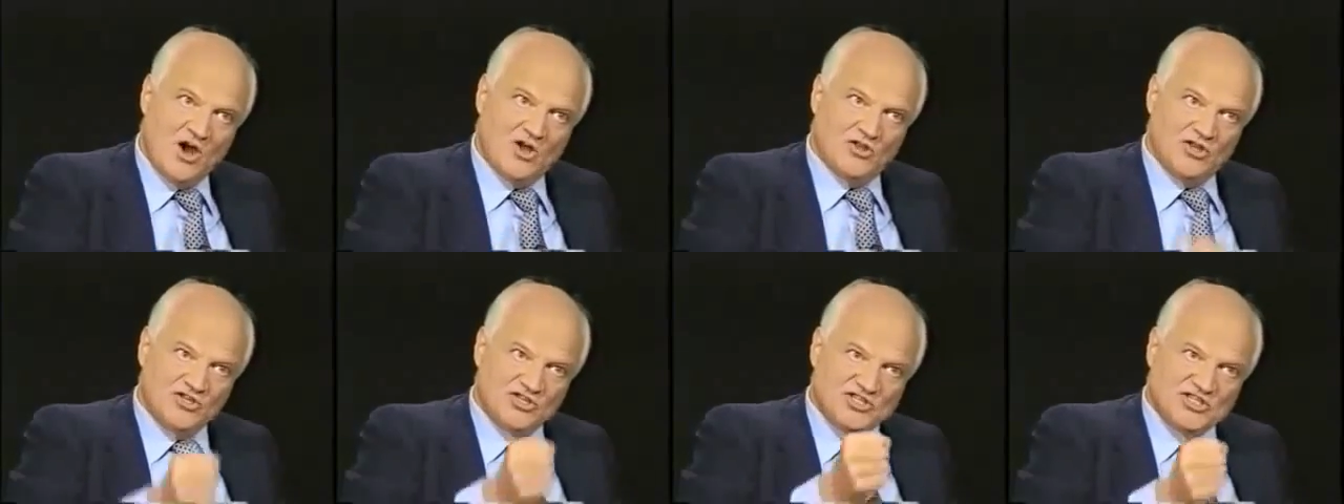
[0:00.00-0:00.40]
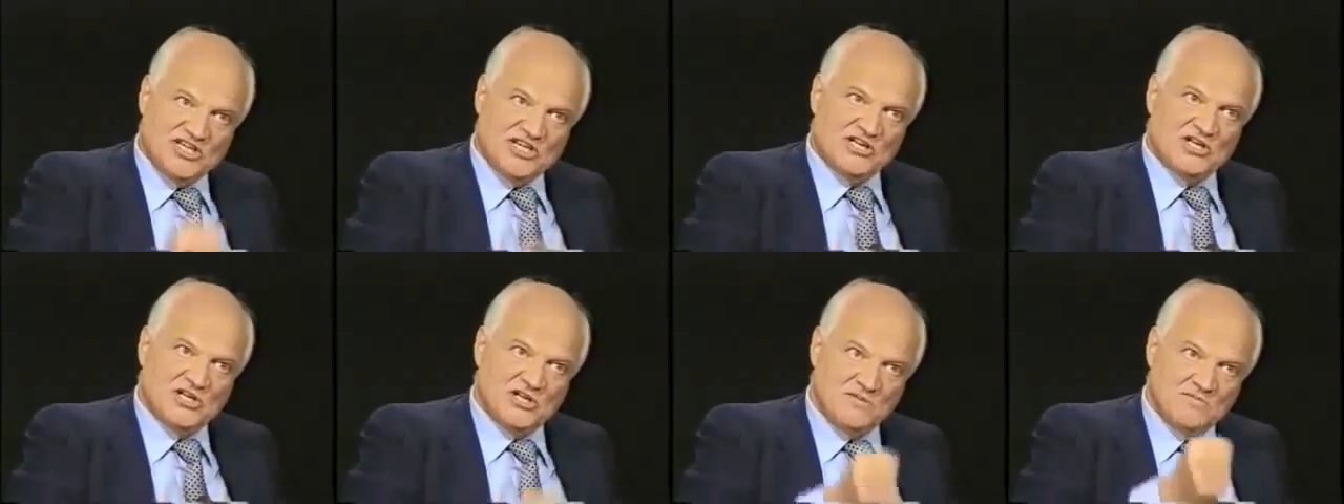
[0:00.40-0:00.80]
on the
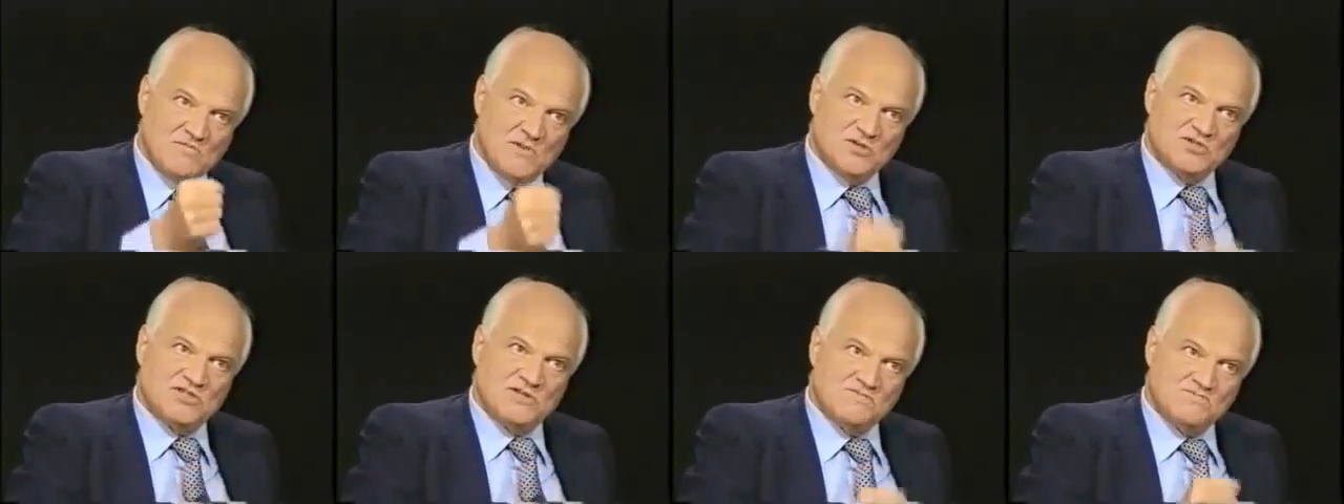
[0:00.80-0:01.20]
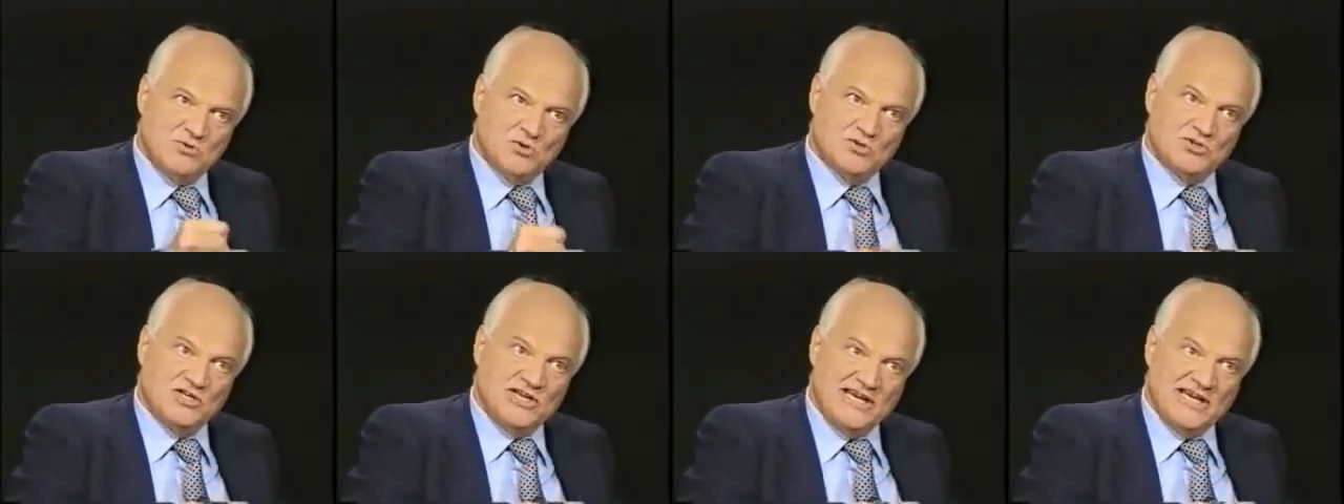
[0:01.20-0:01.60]
single most
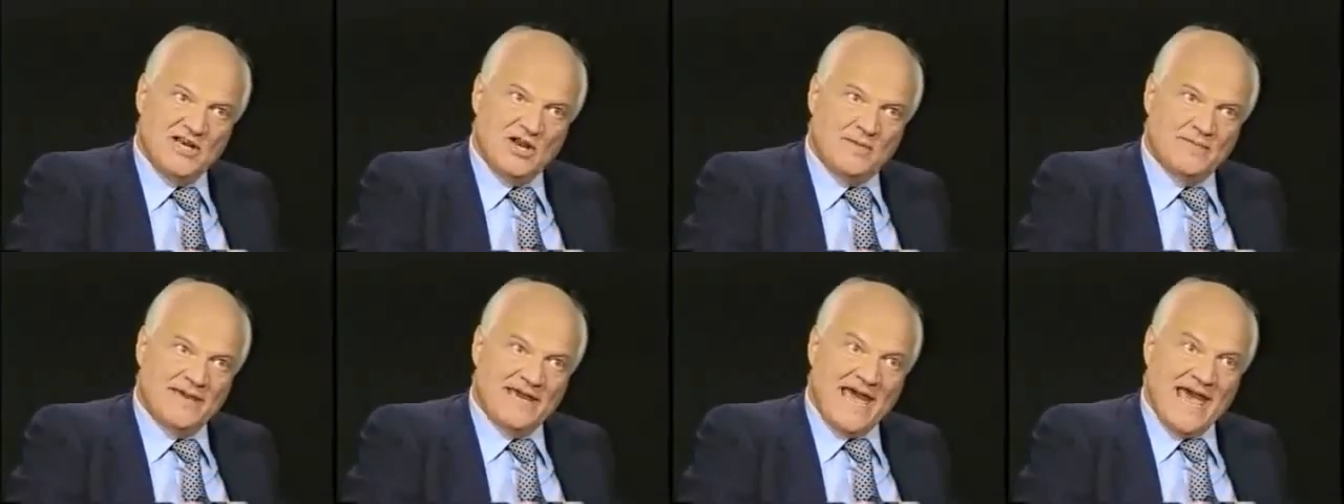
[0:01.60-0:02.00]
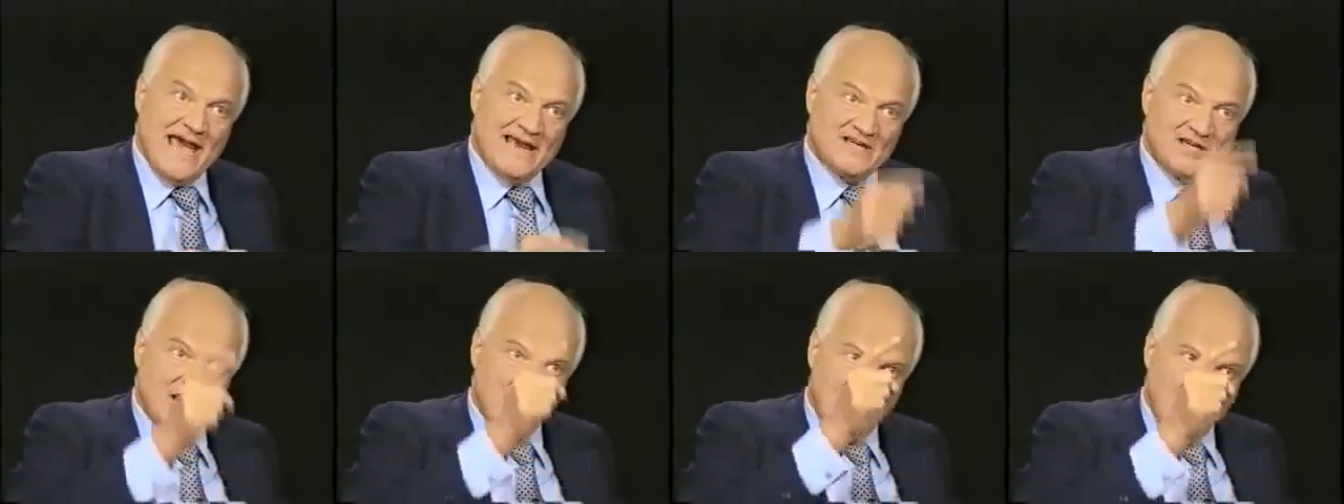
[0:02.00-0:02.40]
important economic
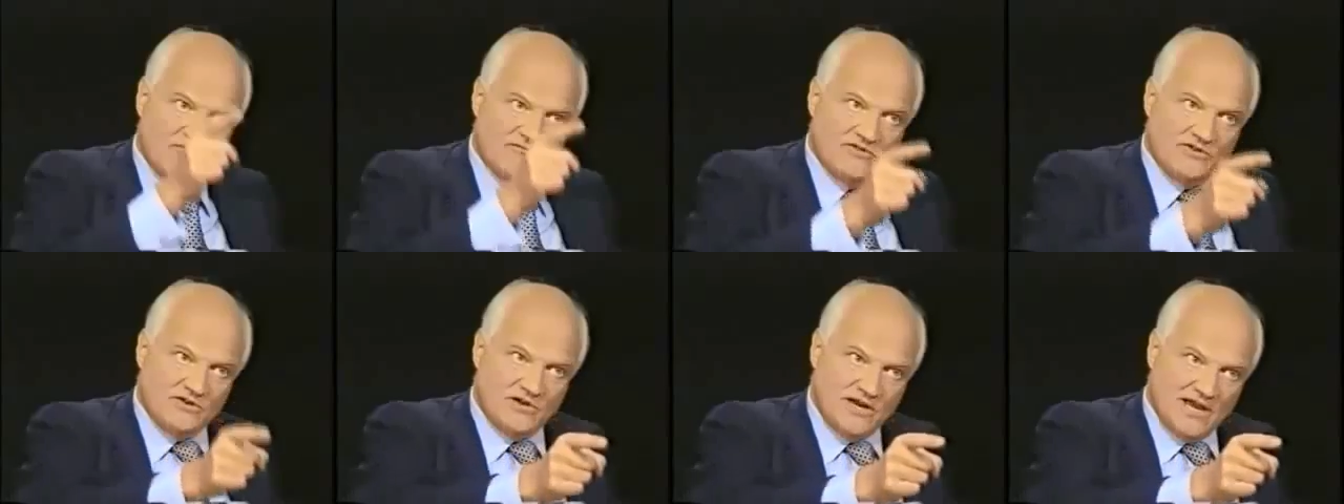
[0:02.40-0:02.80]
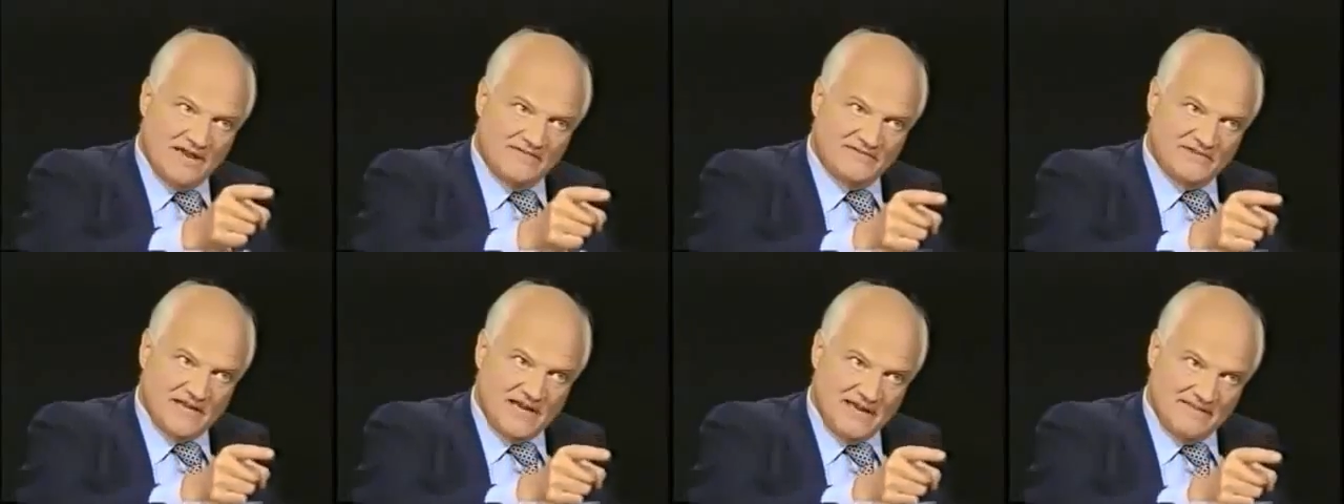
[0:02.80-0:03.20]
act of your
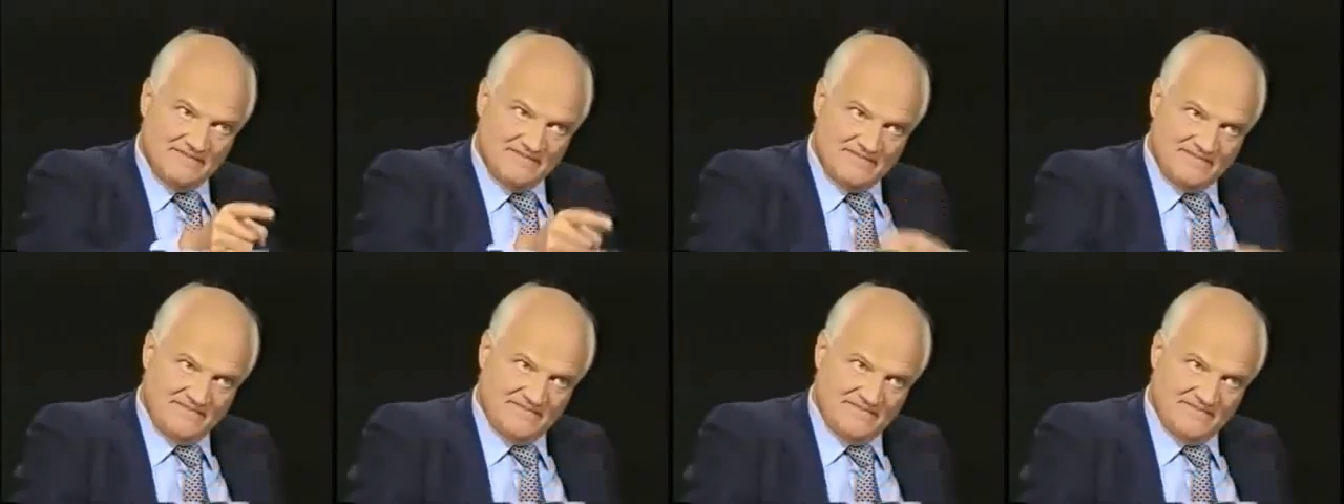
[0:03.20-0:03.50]
lifetime.